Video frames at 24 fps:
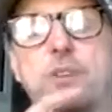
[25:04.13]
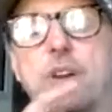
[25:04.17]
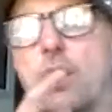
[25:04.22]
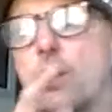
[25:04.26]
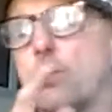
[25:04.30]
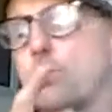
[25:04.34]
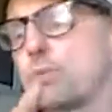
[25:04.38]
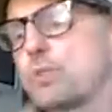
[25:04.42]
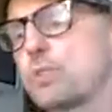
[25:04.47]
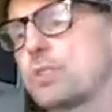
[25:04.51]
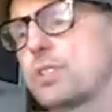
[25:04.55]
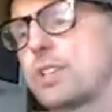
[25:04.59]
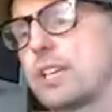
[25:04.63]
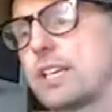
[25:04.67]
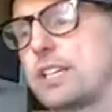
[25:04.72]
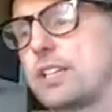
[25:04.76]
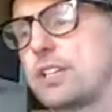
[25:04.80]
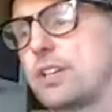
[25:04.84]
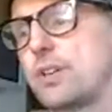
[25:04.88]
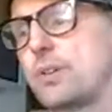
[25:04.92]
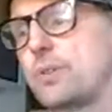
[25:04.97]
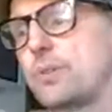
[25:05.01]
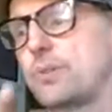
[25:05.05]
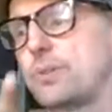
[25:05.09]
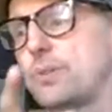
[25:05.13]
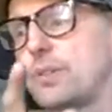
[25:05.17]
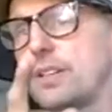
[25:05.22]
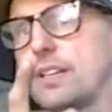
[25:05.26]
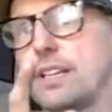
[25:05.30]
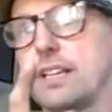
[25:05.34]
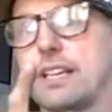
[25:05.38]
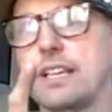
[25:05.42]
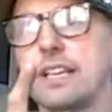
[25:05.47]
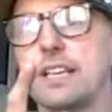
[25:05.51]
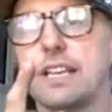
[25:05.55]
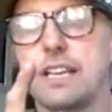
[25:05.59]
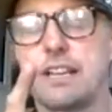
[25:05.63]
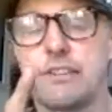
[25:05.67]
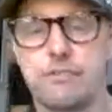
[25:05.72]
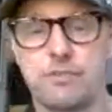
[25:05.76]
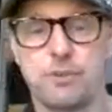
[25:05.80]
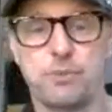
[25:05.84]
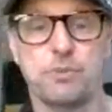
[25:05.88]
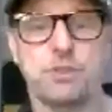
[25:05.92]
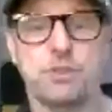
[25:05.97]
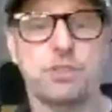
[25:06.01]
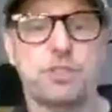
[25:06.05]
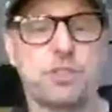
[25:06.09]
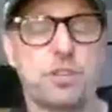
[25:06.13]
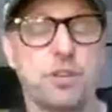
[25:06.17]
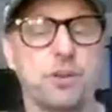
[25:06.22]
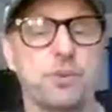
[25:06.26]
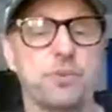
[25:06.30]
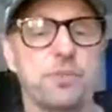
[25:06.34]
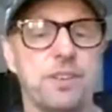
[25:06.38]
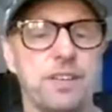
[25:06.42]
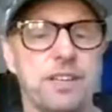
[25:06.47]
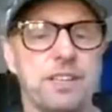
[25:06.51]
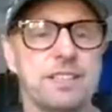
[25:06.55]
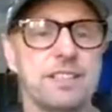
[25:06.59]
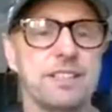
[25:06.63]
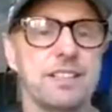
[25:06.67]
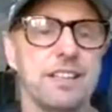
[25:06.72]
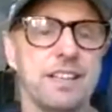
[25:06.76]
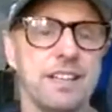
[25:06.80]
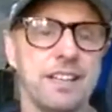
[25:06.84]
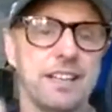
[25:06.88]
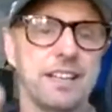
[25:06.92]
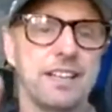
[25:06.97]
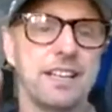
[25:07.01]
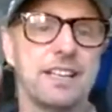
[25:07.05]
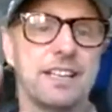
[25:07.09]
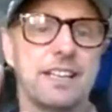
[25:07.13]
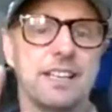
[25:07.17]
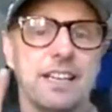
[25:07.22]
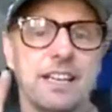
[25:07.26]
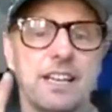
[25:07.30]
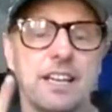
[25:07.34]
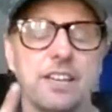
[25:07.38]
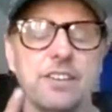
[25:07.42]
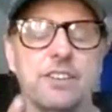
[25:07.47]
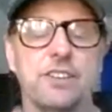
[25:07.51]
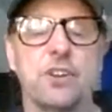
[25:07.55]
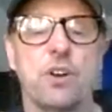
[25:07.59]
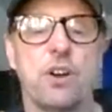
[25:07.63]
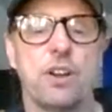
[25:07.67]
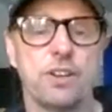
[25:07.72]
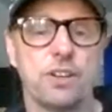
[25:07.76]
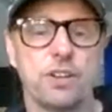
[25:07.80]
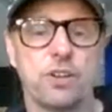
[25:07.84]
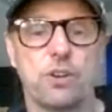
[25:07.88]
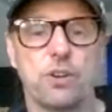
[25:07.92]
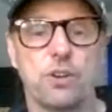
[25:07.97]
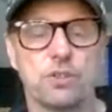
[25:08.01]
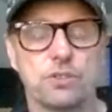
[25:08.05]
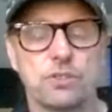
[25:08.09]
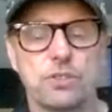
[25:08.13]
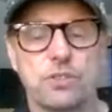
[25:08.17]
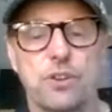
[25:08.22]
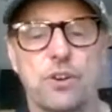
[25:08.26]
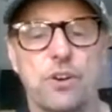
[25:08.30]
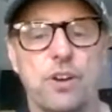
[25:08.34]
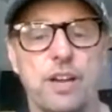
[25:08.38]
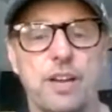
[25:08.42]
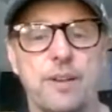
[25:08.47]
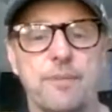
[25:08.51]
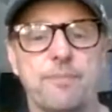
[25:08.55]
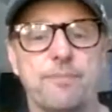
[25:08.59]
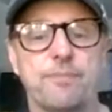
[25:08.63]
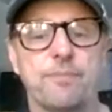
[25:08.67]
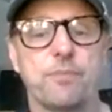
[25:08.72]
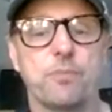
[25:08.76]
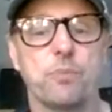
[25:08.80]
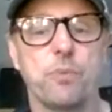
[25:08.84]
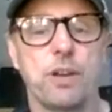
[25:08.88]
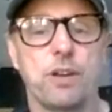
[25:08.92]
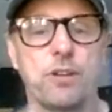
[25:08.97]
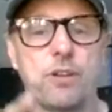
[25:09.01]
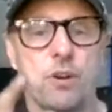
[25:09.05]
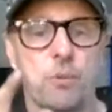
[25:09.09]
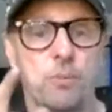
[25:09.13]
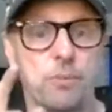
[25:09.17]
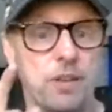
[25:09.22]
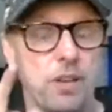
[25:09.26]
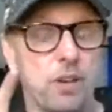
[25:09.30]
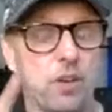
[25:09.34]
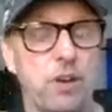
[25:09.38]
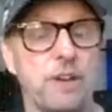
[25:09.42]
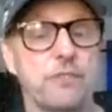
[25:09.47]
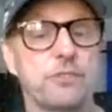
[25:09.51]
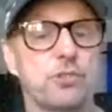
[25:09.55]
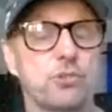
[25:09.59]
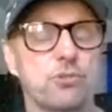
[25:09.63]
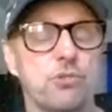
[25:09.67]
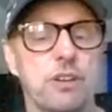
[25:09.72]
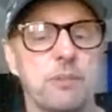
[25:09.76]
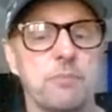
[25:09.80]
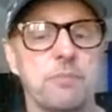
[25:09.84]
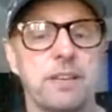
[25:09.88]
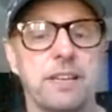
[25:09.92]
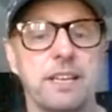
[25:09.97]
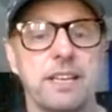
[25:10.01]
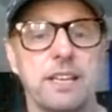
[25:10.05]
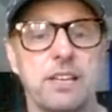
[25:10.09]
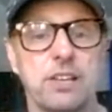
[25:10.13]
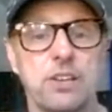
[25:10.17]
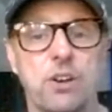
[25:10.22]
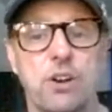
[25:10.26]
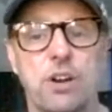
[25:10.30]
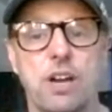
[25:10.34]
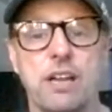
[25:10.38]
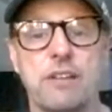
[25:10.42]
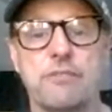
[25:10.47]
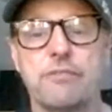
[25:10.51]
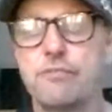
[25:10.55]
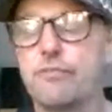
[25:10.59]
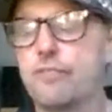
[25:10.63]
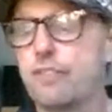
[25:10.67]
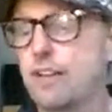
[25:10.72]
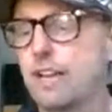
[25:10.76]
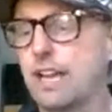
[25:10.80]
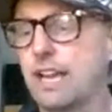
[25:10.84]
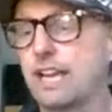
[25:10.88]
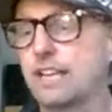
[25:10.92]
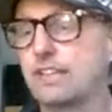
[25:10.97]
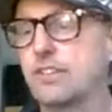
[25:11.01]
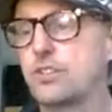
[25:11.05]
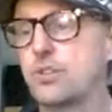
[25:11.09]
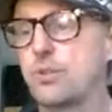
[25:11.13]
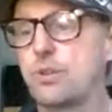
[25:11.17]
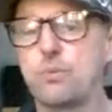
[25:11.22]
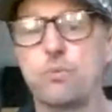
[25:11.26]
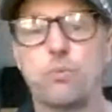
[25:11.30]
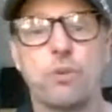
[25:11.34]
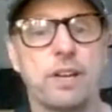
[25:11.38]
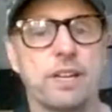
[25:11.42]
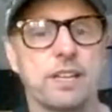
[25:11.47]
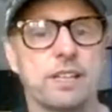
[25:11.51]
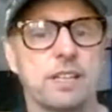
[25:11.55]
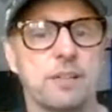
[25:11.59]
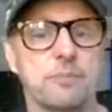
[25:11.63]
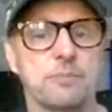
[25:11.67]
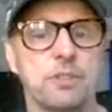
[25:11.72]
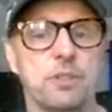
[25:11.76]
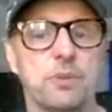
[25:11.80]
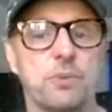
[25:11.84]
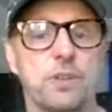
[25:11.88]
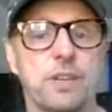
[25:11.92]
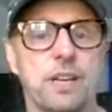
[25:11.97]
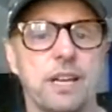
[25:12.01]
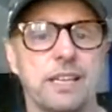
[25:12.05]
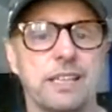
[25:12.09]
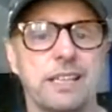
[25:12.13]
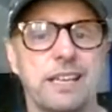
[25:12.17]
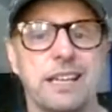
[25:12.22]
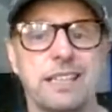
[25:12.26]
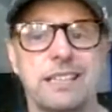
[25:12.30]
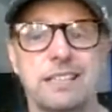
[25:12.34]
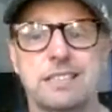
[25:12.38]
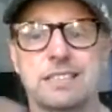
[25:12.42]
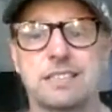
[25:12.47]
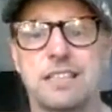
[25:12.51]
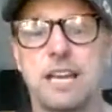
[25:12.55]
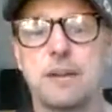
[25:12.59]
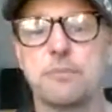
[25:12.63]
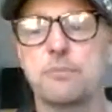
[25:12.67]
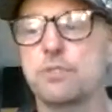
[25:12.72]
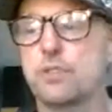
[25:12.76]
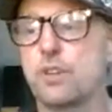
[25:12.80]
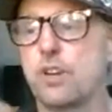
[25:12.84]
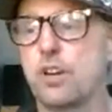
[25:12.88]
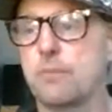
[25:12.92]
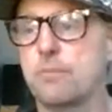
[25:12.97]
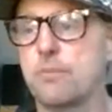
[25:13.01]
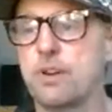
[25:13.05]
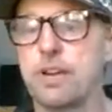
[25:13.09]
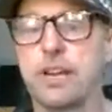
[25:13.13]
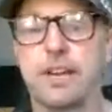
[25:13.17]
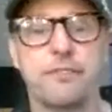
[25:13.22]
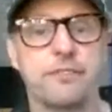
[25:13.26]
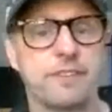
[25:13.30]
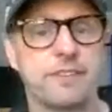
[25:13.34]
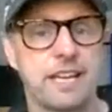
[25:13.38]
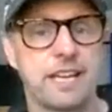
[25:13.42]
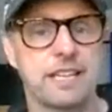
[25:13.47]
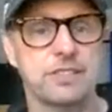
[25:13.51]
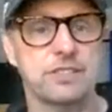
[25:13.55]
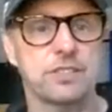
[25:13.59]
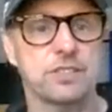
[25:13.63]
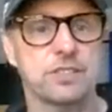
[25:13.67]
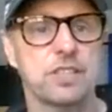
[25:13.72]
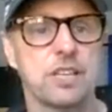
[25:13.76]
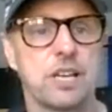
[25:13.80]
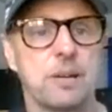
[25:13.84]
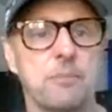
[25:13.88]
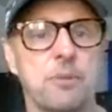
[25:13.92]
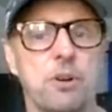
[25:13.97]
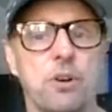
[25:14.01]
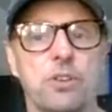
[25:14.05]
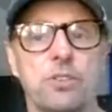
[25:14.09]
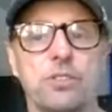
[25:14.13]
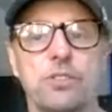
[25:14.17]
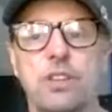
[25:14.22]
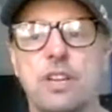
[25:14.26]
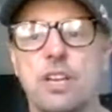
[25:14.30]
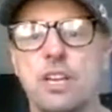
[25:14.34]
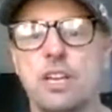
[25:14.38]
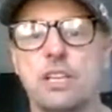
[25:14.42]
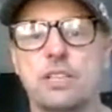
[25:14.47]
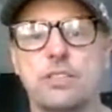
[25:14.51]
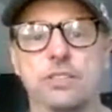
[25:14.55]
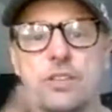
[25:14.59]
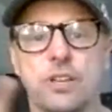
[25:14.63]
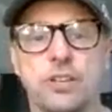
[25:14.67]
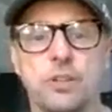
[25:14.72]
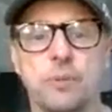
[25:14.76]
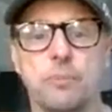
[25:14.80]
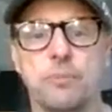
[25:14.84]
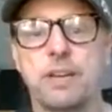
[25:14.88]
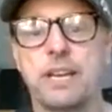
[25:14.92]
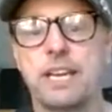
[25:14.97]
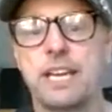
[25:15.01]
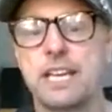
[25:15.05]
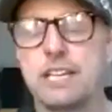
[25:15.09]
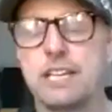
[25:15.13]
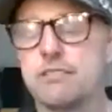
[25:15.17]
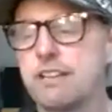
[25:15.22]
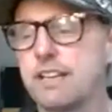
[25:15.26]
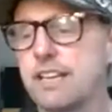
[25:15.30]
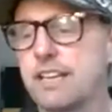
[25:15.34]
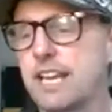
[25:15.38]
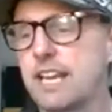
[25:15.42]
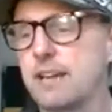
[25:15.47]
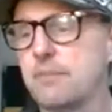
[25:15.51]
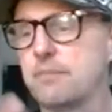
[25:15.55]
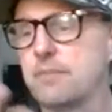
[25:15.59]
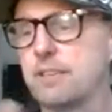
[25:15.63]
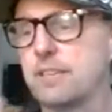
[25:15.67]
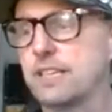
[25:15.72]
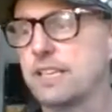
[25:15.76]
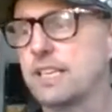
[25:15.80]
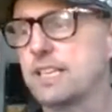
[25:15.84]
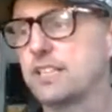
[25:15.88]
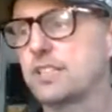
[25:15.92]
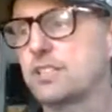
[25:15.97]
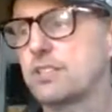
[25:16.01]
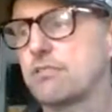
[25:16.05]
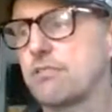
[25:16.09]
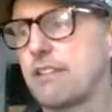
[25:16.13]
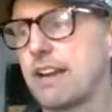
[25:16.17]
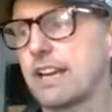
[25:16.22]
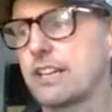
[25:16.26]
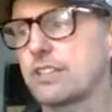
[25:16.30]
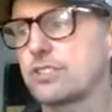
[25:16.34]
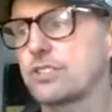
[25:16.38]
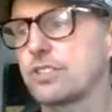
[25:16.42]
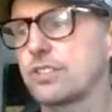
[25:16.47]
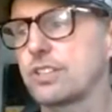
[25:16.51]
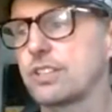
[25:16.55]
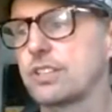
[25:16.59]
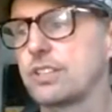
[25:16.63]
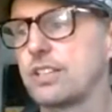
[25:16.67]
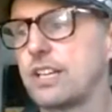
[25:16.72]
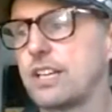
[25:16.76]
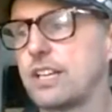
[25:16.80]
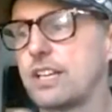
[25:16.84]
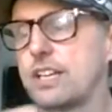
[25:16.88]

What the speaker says: I will see you if you want to tune in at 9 o'clock tonight, where I'll be live streaming here live and doing Wake Up UK at the same time. I have guests come on, so you'll be hearing them and the interaction.